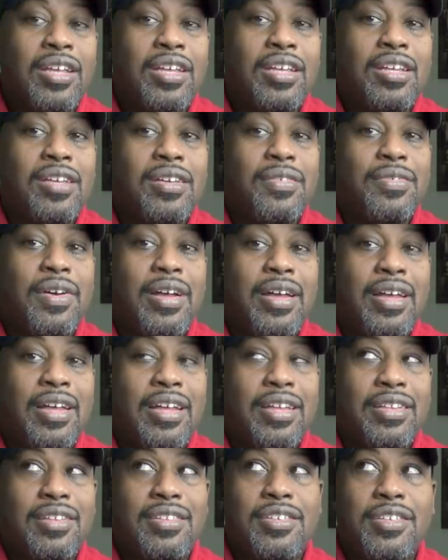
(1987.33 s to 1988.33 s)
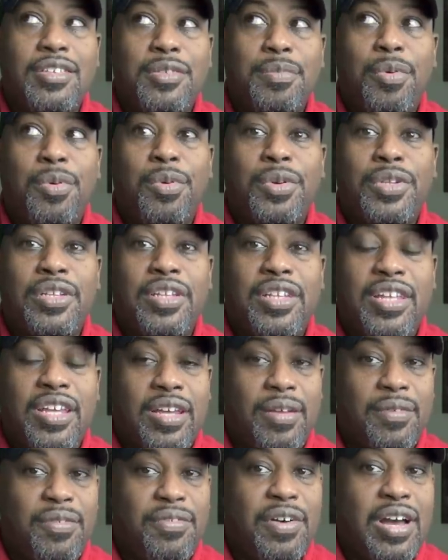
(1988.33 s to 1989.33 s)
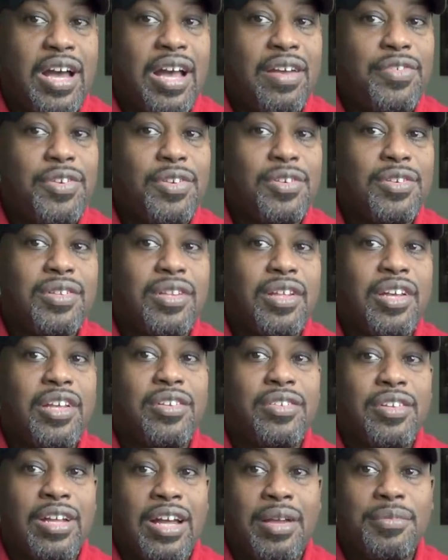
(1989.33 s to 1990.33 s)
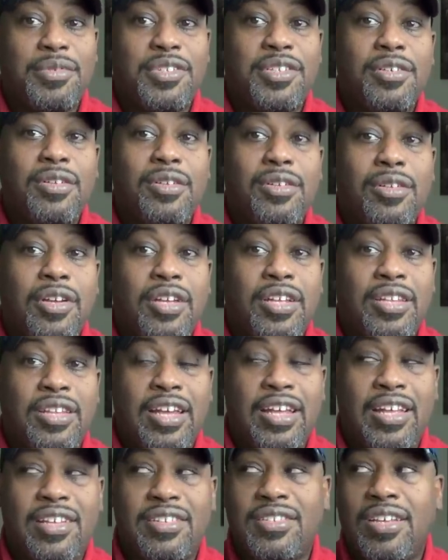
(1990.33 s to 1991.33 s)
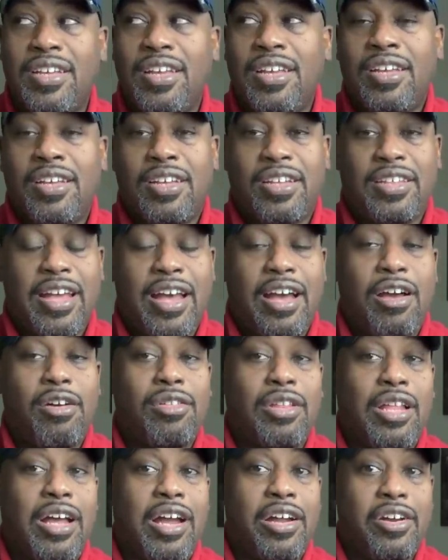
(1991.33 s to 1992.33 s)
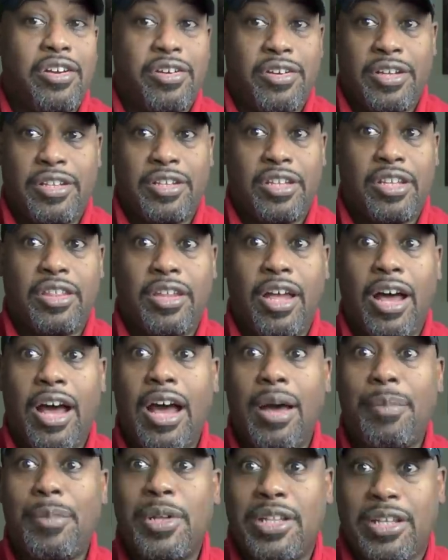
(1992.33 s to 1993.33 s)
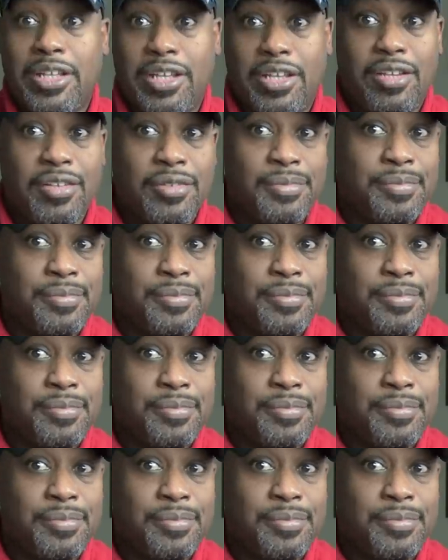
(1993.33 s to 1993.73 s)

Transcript: If at this point in the game, five years later, I'm still looking as an outlier, an anomaly,